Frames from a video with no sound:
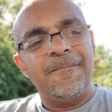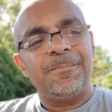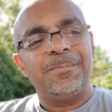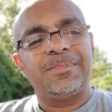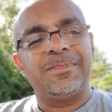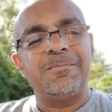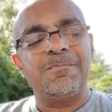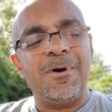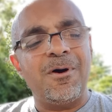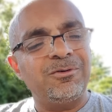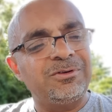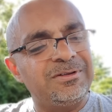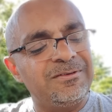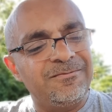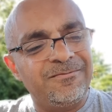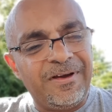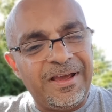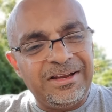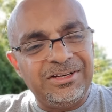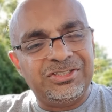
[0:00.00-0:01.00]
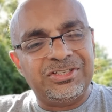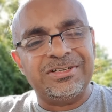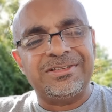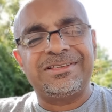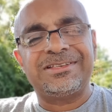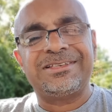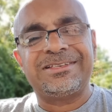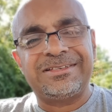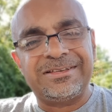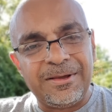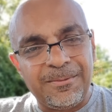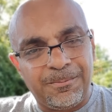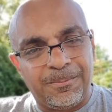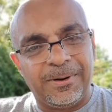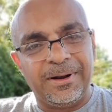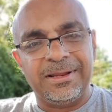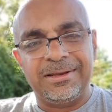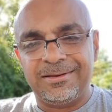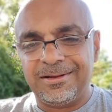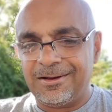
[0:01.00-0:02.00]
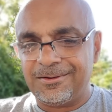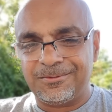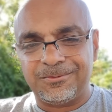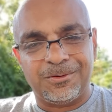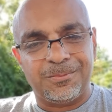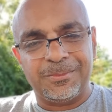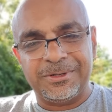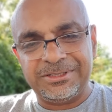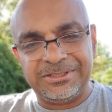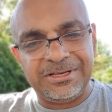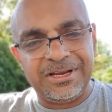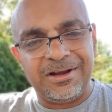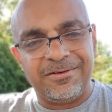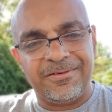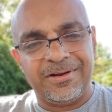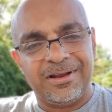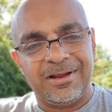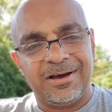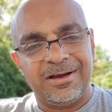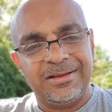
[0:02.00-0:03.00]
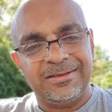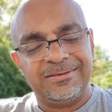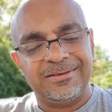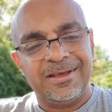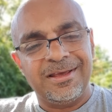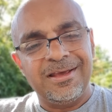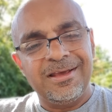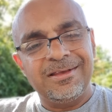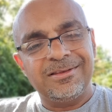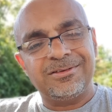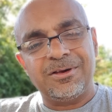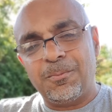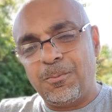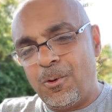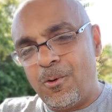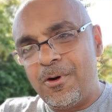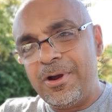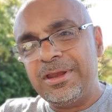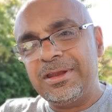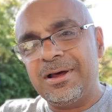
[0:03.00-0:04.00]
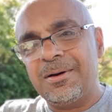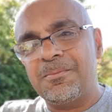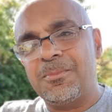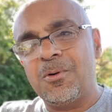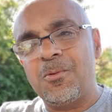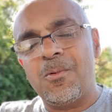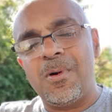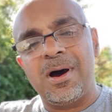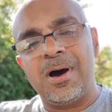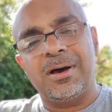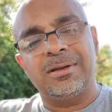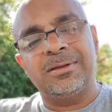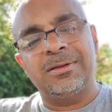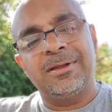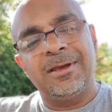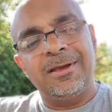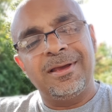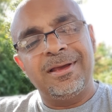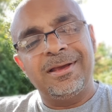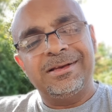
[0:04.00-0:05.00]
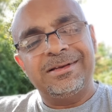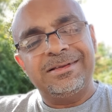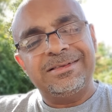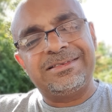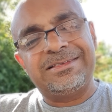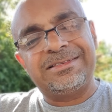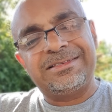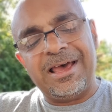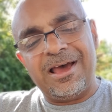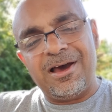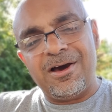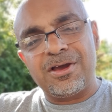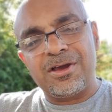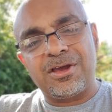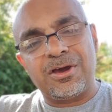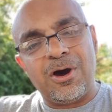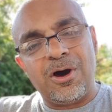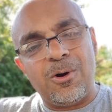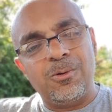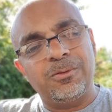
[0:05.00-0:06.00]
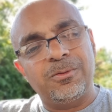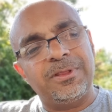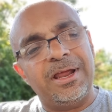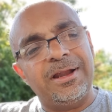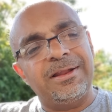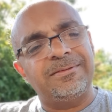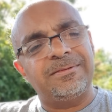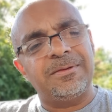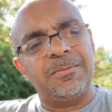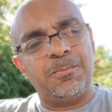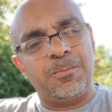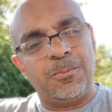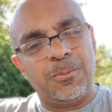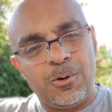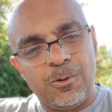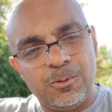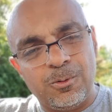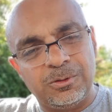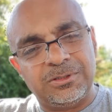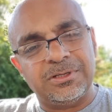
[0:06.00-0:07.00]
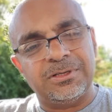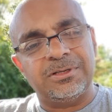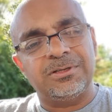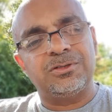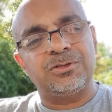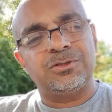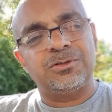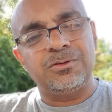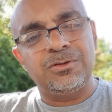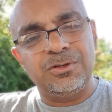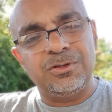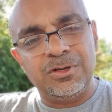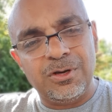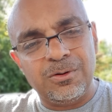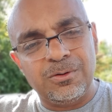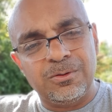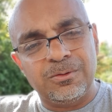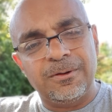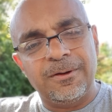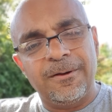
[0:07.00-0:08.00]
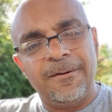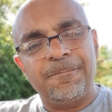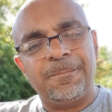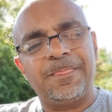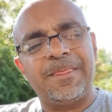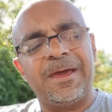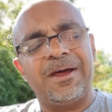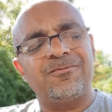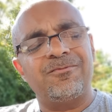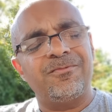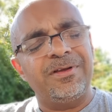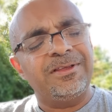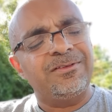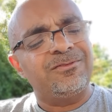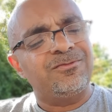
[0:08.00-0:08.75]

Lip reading: the motivation simply does not materialize. So point number one, set a goal that is important to you, that is